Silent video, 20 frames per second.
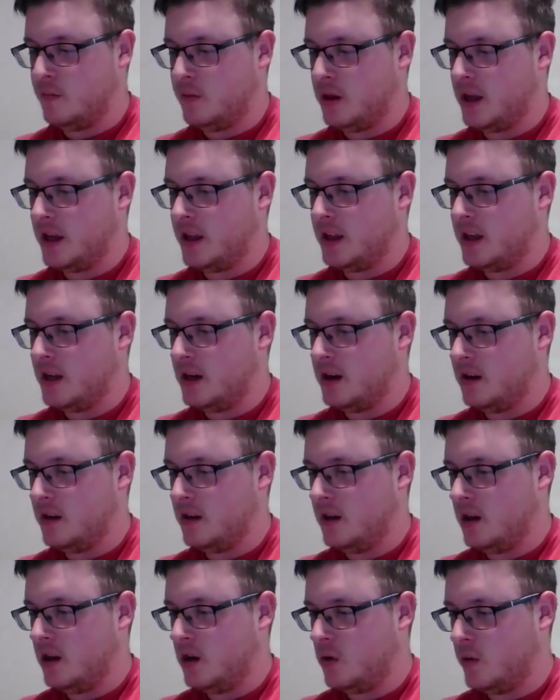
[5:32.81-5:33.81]
plug that
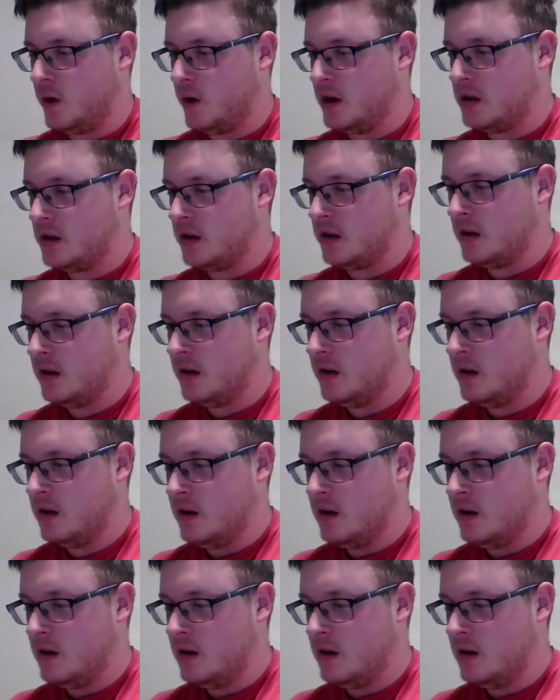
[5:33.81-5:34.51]
into the equation,